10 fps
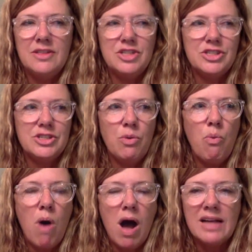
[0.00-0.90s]
and just to
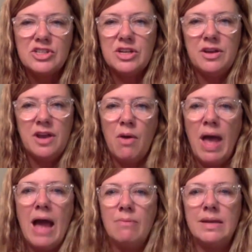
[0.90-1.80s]
watch and know
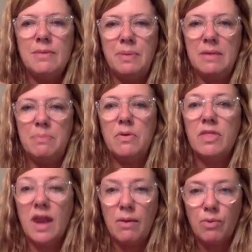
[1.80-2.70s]
how many people
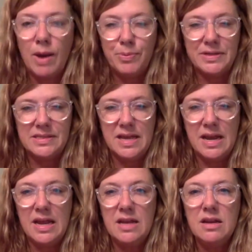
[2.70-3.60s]
that I
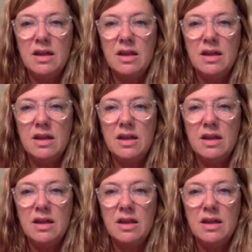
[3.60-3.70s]
represented.